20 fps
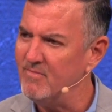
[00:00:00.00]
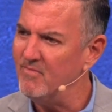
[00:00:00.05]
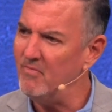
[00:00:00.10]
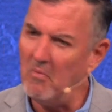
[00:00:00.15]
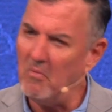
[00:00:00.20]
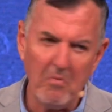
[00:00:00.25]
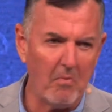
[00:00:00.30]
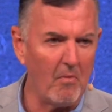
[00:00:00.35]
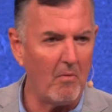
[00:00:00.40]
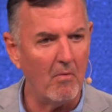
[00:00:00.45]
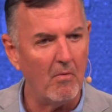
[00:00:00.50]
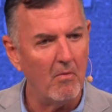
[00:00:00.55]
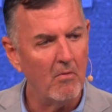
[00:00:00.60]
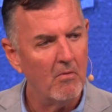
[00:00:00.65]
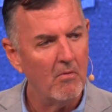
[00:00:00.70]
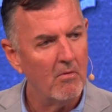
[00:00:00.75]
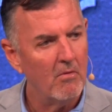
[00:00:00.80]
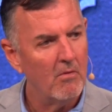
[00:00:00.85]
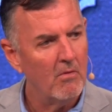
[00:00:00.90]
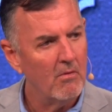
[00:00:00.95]
Mm.
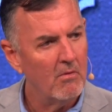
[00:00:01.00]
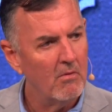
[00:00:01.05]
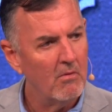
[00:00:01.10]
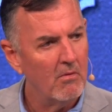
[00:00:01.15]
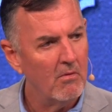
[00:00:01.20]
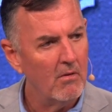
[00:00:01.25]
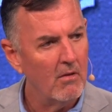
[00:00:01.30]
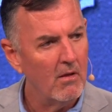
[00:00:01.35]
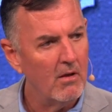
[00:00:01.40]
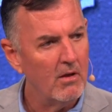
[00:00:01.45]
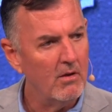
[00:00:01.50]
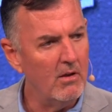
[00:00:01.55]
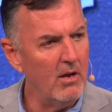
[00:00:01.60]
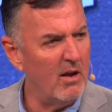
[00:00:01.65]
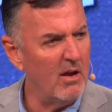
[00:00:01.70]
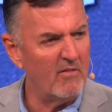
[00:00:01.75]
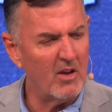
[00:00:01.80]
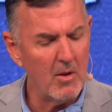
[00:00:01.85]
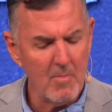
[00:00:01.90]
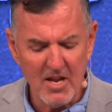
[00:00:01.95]
You
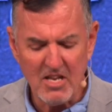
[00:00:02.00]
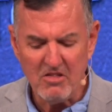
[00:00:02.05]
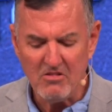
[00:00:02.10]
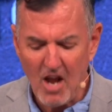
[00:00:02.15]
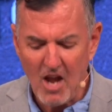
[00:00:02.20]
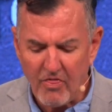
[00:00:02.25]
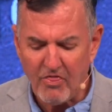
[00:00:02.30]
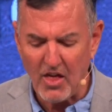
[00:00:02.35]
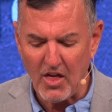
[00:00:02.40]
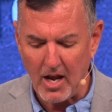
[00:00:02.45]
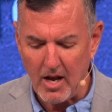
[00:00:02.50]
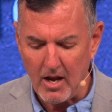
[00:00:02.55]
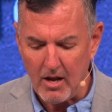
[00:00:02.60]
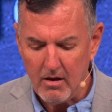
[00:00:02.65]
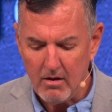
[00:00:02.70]
never give me nothing.